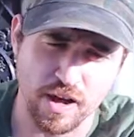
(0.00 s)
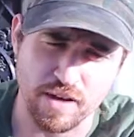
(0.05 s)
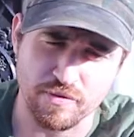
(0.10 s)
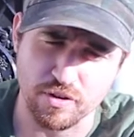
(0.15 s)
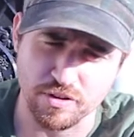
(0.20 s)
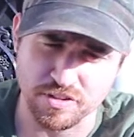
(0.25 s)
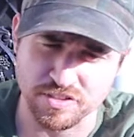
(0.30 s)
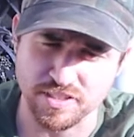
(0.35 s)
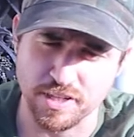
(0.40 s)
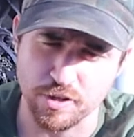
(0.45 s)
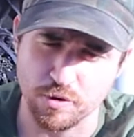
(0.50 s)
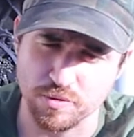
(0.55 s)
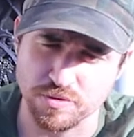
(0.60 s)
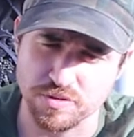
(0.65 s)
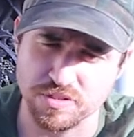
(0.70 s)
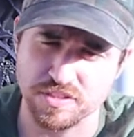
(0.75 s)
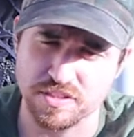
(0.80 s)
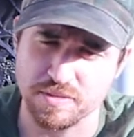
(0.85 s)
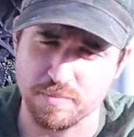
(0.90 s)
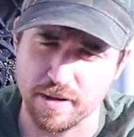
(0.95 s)
I have a lot of
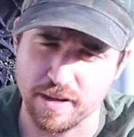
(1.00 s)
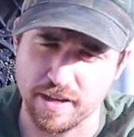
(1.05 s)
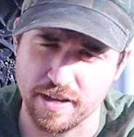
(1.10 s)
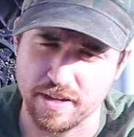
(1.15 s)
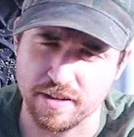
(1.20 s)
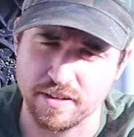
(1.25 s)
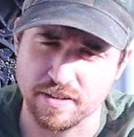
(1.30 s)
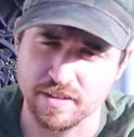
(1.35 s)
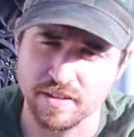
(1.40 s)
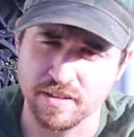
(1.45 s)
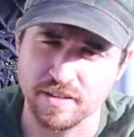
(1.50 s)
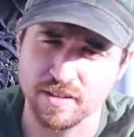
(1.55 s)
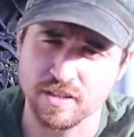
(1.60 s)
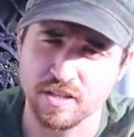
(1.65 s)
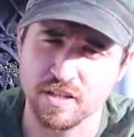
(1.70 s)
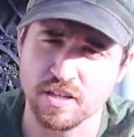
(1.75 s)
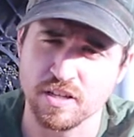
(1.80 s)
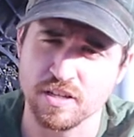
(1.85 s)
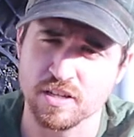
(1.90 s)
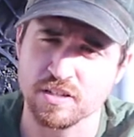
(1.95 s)
sequences in my head.
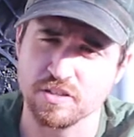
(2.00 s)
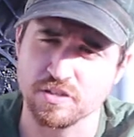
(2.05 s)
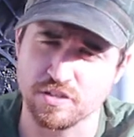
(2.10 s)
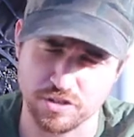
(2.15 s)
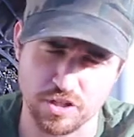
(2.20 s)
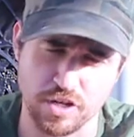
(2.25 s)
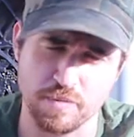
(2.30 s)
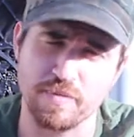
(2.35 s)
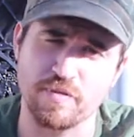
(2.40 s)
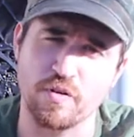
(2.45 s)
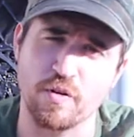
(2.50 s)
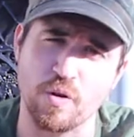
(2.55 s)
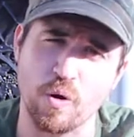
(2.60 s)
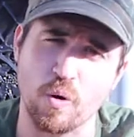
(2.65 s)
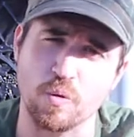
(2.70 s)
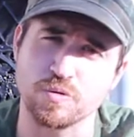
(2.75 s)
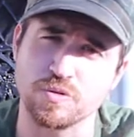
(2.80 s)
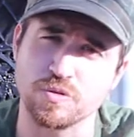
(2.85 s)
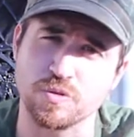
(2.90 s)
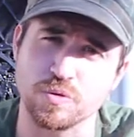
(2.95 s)
It's going to be very
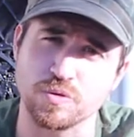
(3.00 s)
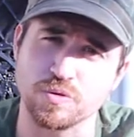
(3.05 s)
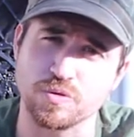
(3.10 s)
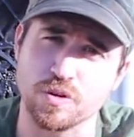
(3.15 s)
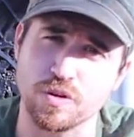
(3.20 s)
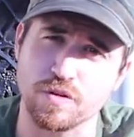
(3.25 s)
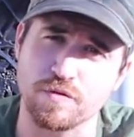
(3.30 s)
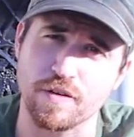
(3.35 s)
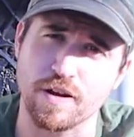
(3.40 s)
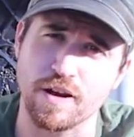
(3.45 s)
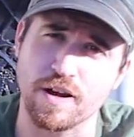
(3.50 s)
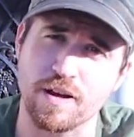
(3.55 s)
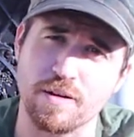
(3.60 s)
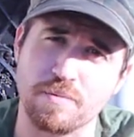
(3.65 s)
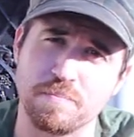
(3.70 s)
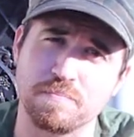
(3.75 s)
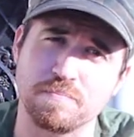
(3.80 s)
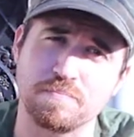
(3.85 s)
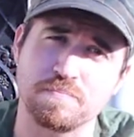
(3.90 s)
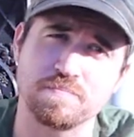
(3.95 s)
old school sort of
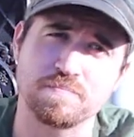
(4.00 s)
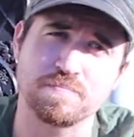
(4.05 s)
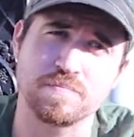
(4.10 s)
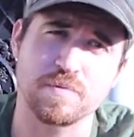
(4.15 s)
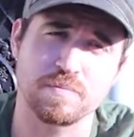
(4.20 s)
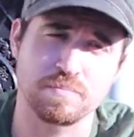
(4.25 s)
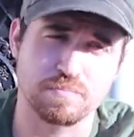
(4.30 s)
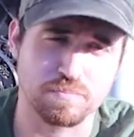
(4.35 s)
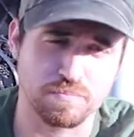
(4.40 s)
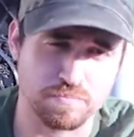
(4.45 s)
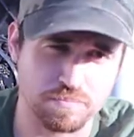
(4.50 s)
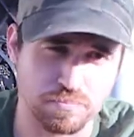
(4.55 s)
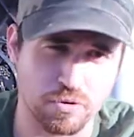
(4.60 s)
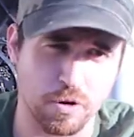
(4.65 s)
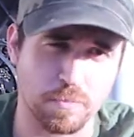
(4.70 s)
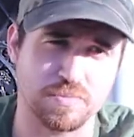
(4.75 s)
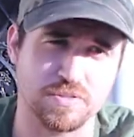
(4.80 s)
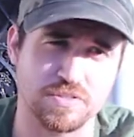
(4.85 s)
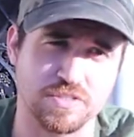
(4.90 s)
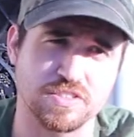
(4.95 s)

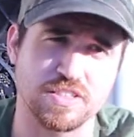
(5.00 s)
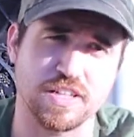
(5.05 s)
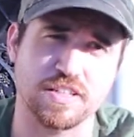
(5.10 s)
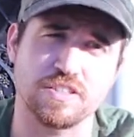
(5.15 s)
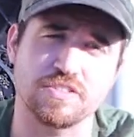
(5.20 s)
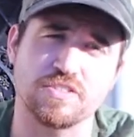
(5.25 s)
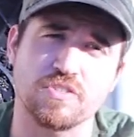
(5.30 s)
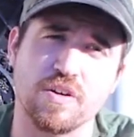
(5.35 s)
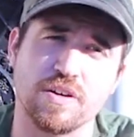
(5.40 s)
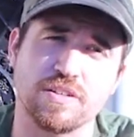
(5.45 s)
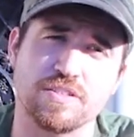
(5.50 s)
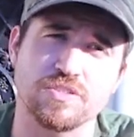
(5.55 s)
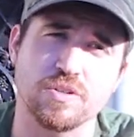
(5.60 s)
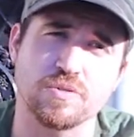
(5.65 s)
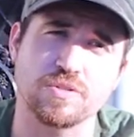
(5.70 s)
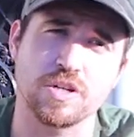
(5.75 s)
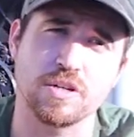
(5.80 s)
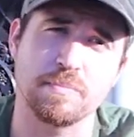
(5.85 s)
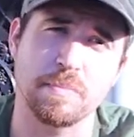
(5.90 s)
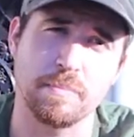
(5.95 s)
props and set designs. So
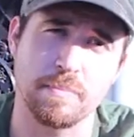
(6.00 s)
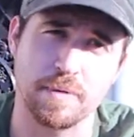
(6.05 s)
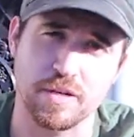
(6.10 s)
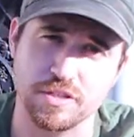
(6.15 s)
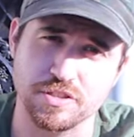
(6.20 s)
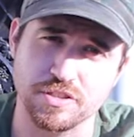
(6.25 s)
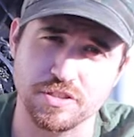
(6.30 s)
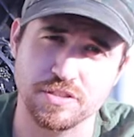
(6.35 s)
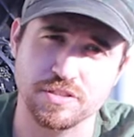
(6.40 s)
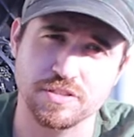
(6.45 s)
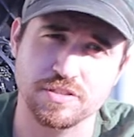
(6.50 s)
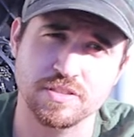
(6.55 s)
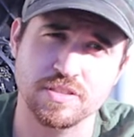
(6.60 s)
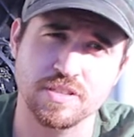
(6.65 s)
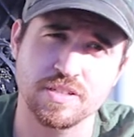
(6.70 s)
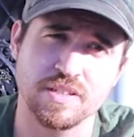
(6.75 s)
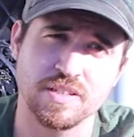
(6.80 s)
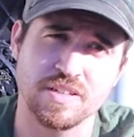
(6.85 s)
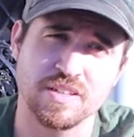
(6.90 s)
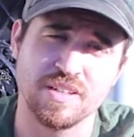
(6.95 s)
it's going to be miniatures.
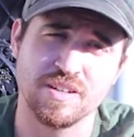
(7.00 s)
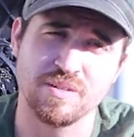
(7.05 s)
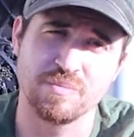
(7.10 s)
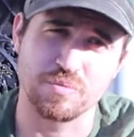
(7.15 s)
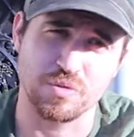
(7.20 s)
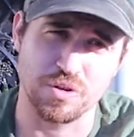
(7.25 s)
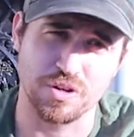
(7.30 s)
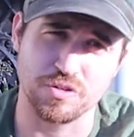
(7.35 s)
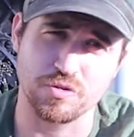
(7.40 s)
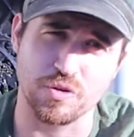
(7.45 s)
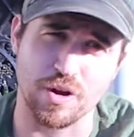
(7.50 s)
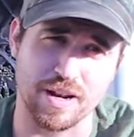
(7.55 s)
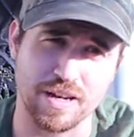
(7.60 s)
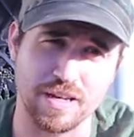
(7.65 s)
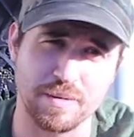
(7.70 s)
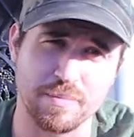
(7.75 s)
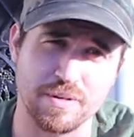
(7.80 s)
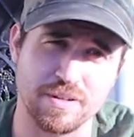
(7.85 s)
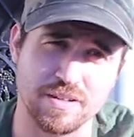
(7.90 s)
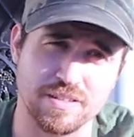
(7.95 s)
I'm going to try to
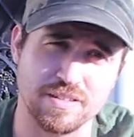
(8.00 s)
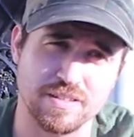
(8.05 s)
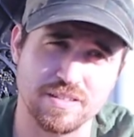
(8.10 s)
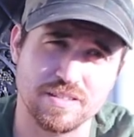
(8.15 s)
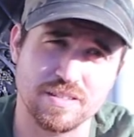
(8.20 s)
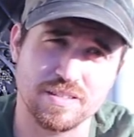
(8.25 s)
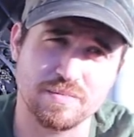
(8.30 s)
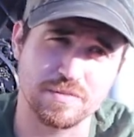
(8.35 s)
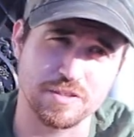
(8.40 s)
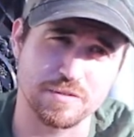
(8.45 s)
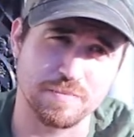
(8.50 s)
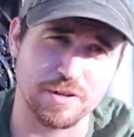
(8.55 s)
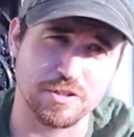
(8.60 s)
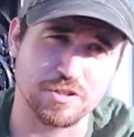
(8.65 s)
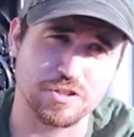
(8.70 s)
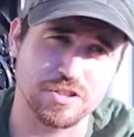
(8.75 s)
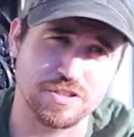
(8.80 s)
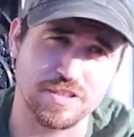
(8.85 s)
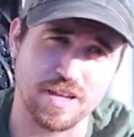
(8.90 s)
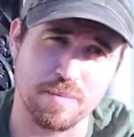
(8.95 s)
limit as
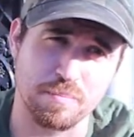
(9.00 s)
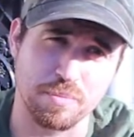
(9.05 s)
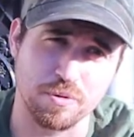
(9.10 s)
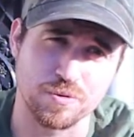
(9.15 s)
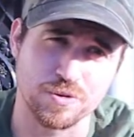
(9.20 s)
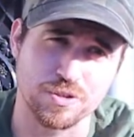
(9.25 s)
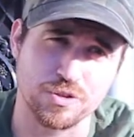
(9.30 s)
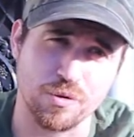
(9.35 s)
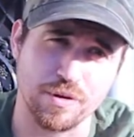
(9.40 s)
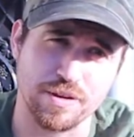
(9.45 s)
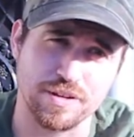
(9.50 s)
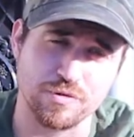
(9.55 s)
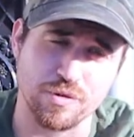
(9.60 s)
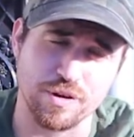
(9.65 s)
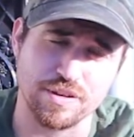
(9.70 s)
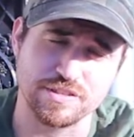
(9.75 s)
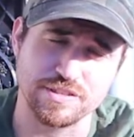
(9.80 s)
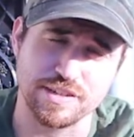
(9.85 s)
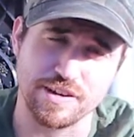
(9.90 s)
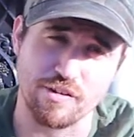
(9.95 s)
much as blue screen,
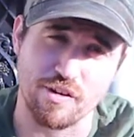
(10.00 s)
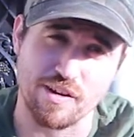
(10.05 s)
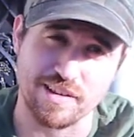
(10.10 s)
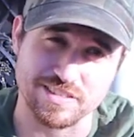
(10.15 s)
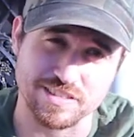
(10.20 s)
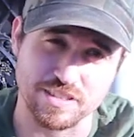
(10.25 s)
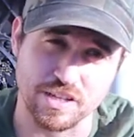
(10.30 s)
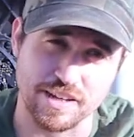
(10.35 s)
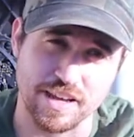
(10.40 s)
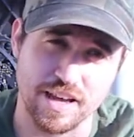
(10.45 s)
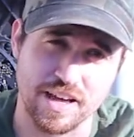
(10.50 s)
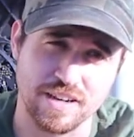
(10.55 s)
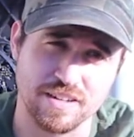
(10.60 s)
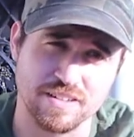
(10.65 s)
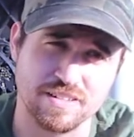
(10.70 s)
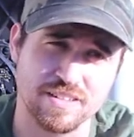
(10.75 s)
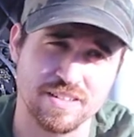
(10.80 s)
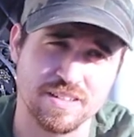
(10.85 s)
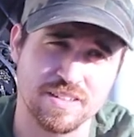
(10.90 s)
green screen as I can.